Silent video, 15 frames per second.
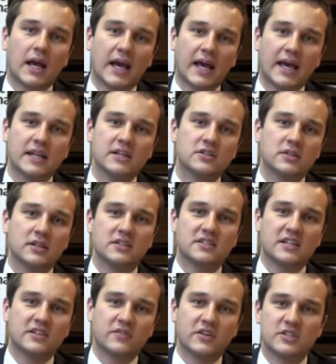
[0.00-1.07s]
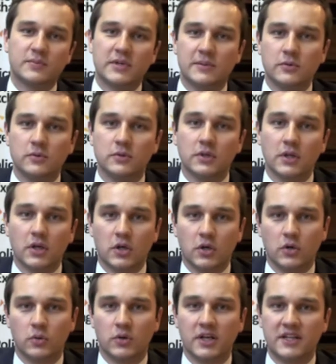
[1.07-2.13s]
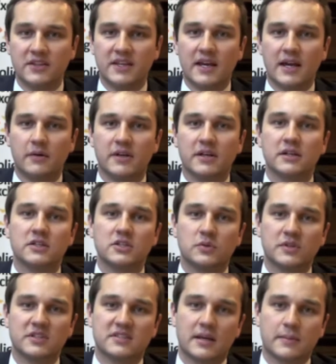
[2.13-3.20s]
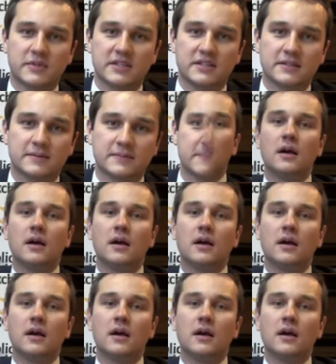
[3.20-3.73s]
and incentivise people who are in the area to accept it.